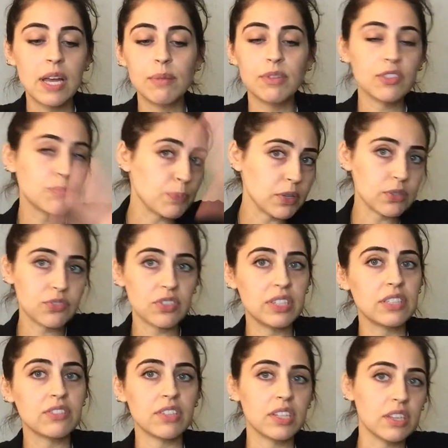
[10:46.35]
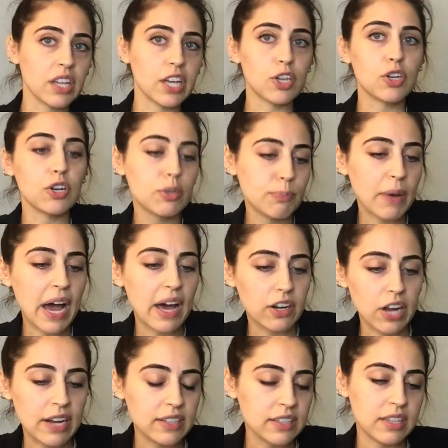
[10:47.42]
this person isn't like good bad
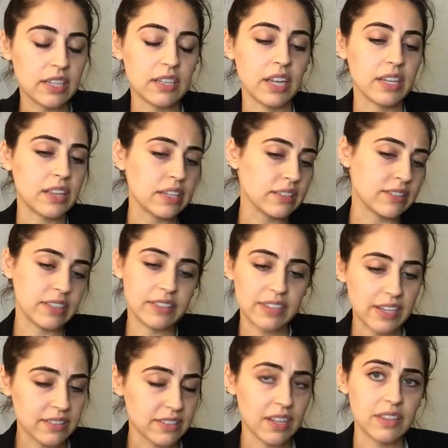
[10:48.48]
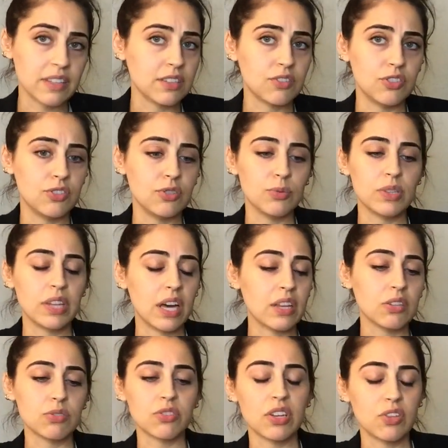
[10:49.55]
or anything like this this has nothing to do with that
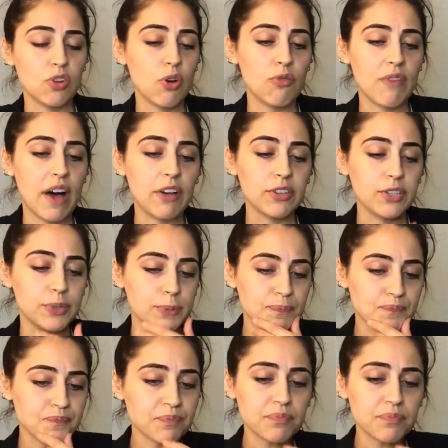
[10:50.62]
there's like no value